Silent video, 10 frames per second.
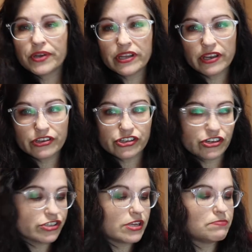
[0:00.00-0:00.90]
and
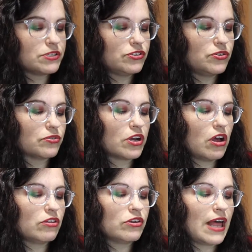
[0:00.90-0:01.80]
conditioner substitute.
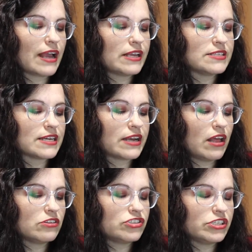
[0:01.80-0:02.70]
Color locking
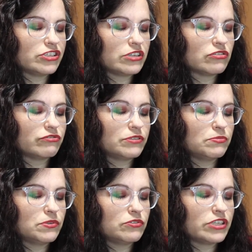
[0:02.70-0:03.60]
technology
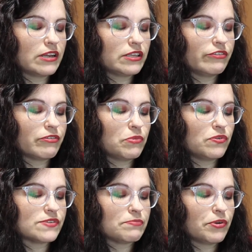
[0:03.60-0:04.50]
remo gently
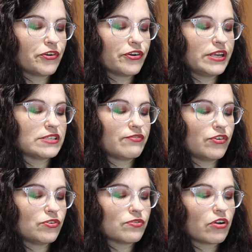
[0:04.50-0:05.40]
removes impurities.
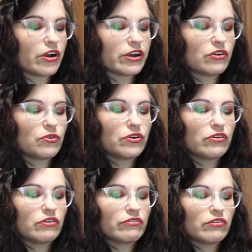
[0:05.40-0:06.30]
Infused with argan
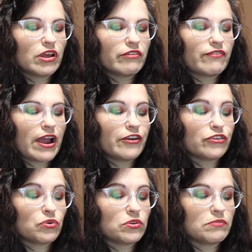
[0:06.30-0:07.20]
oil, fire
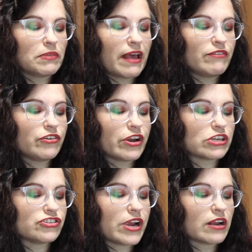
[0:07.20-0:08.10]
tulip, lavender
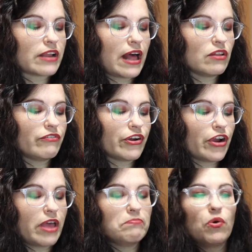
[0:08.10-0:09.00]
extract, aloe vera,
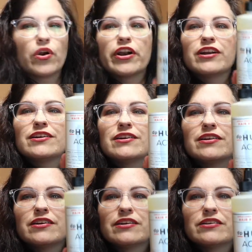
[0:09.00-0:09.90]
and more.
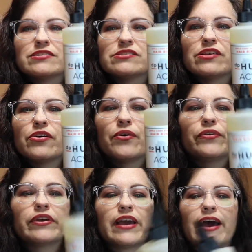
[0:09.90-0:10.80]
So
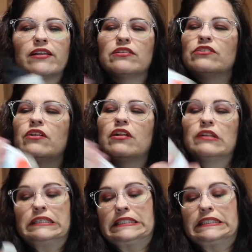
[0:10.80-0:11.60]
you got a little,